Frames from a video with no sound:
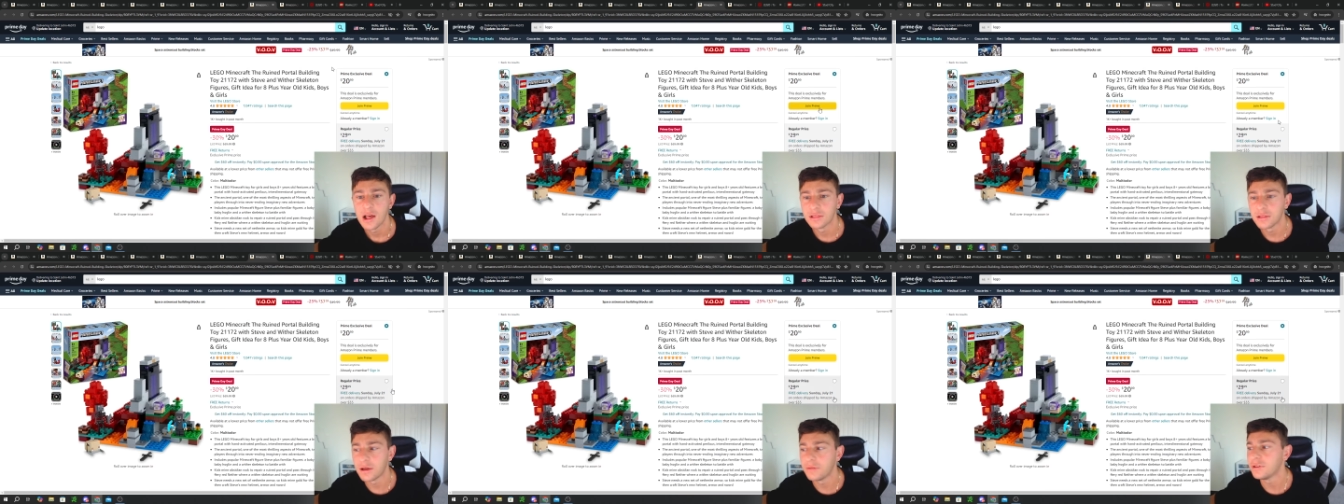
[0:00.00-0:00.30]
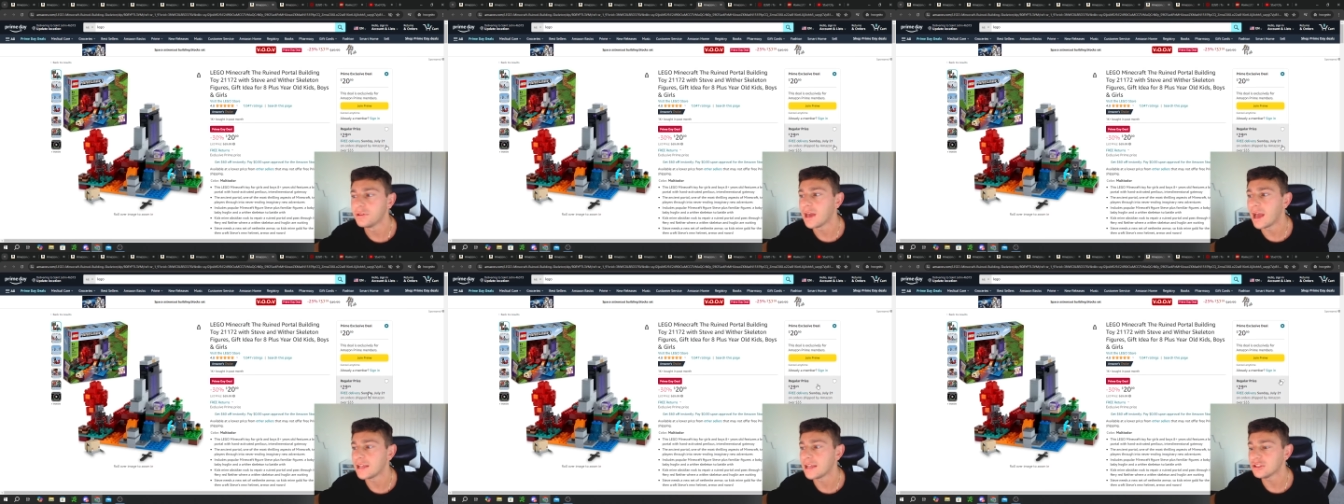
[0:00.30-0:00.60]
Love
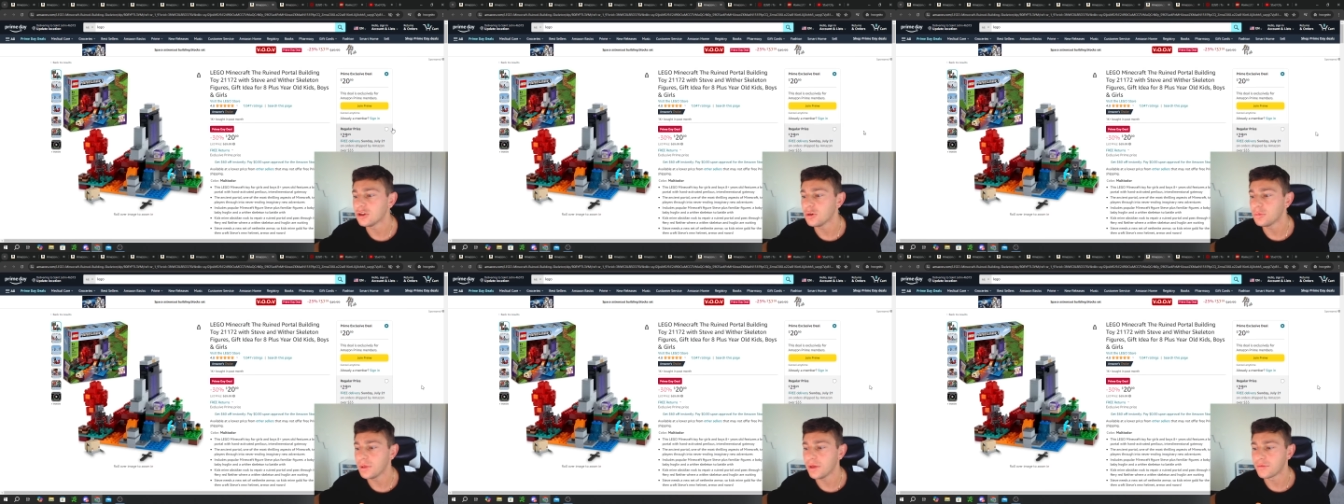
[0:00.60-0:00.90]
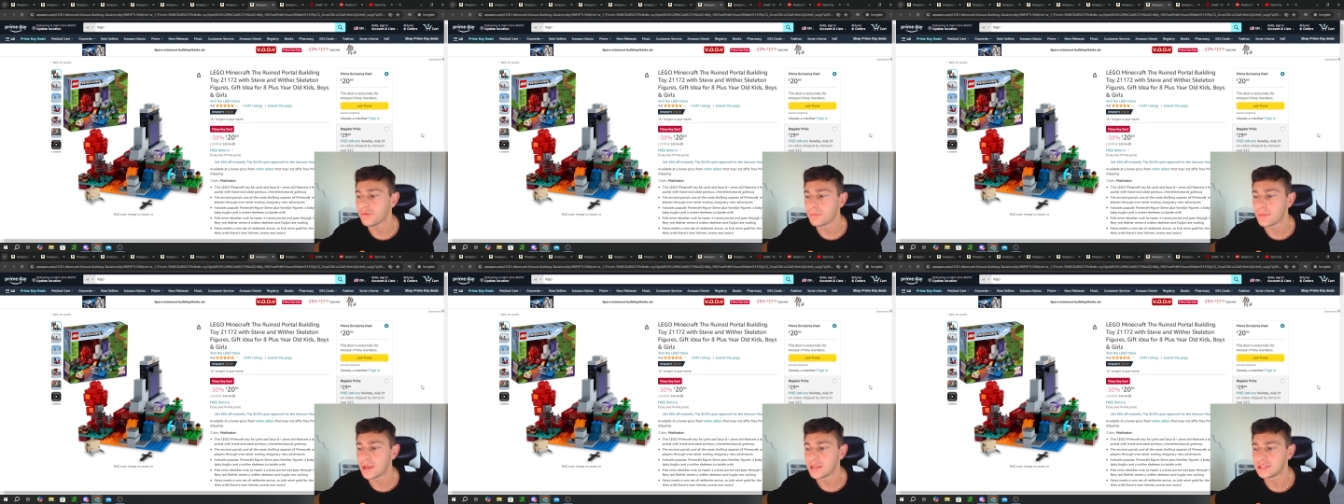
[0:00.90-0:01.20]
you guys. Hope you
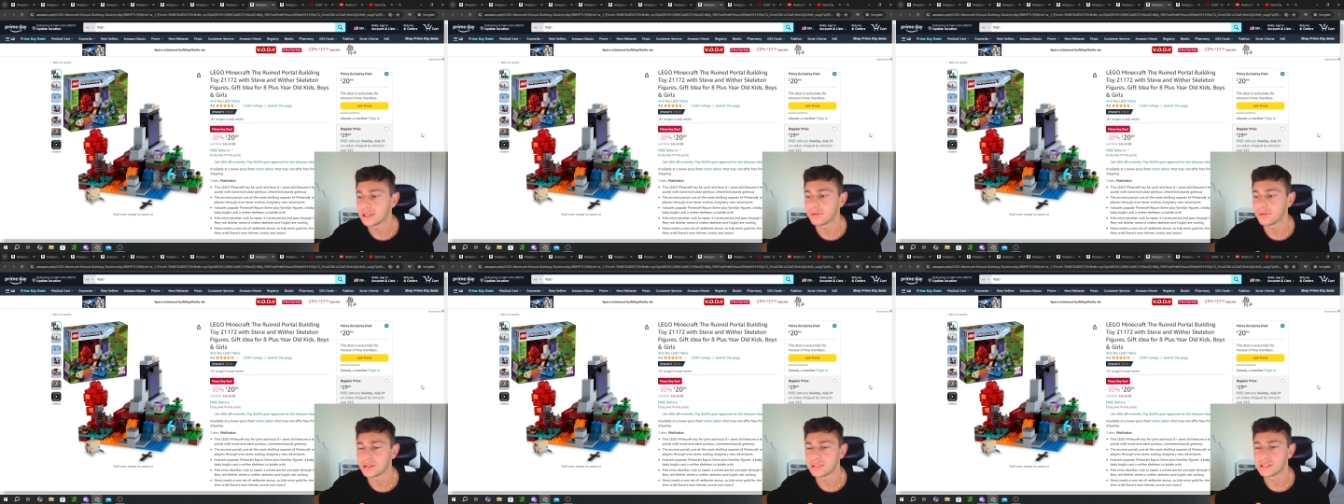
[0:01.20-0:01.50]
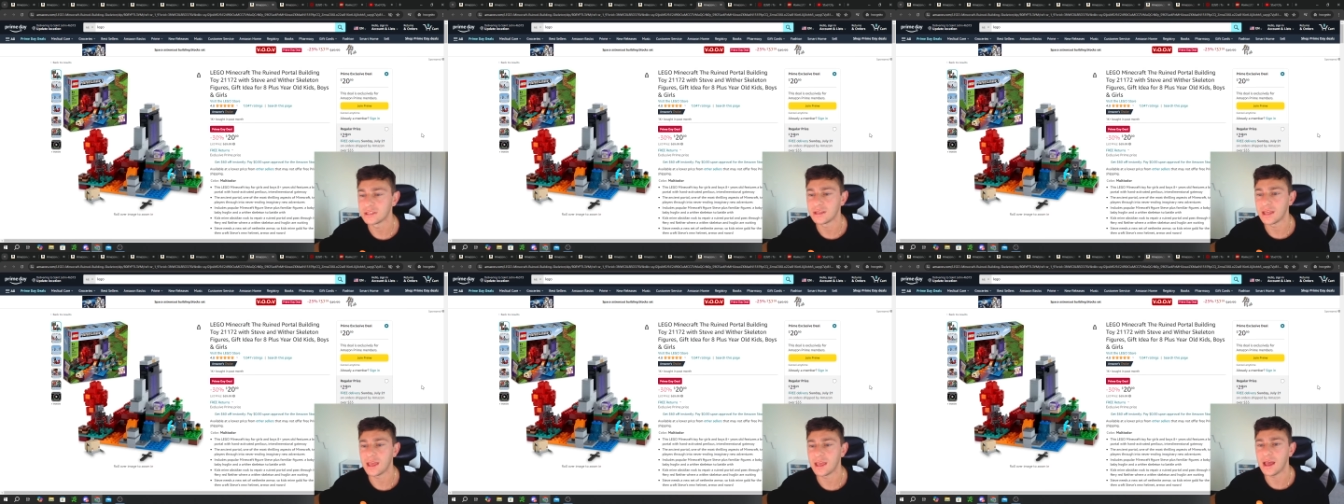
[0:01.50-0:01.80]
have an amazing
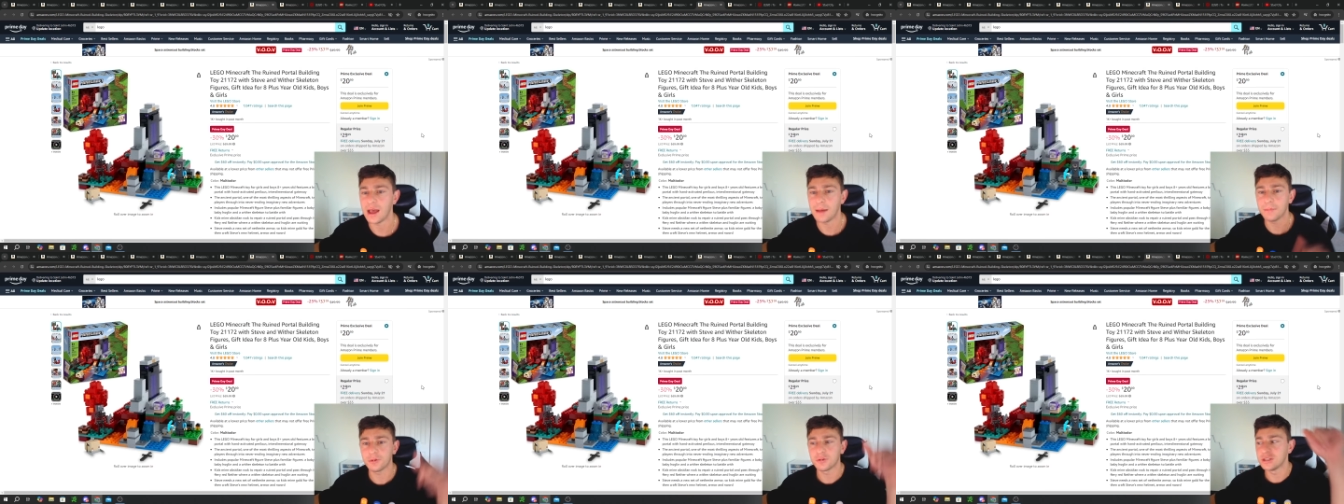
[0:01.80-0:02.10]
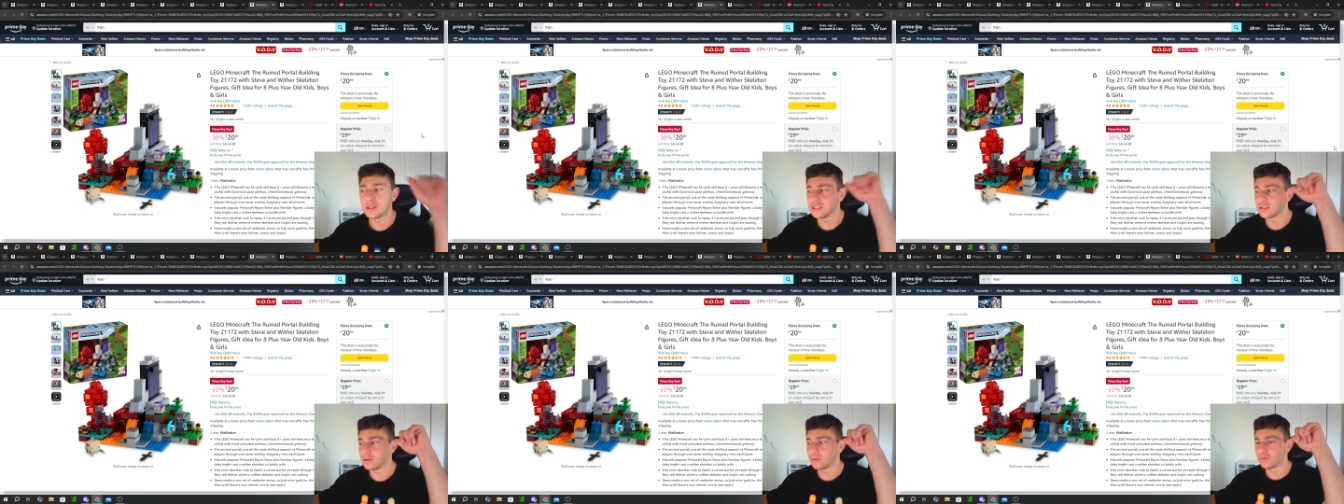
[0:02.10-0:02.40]
rest of the day. I'm
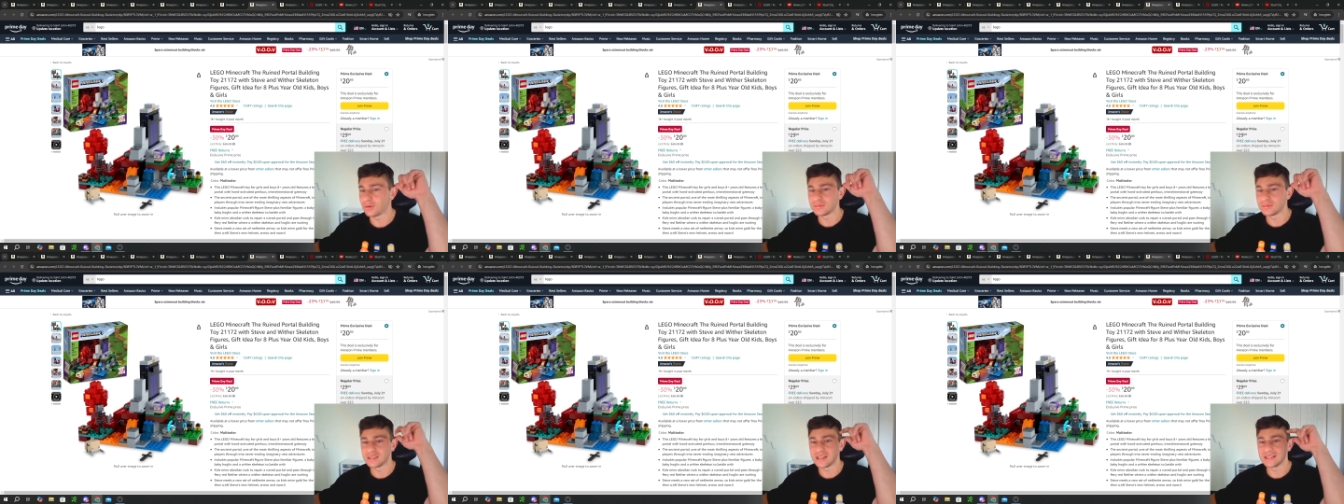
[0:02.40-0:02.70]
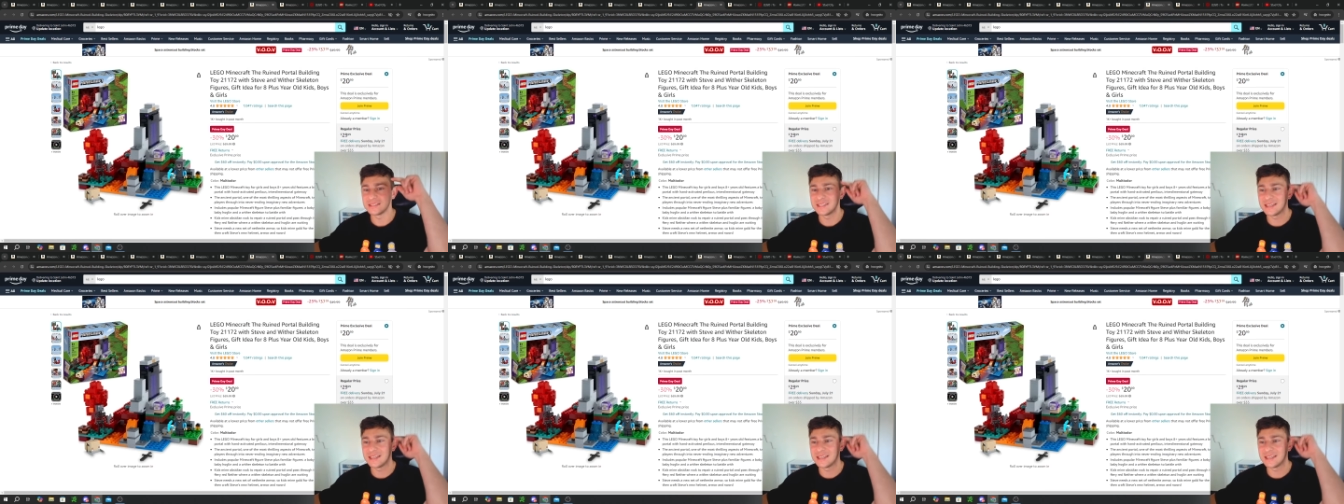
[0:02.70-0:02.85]
Cristo from Stud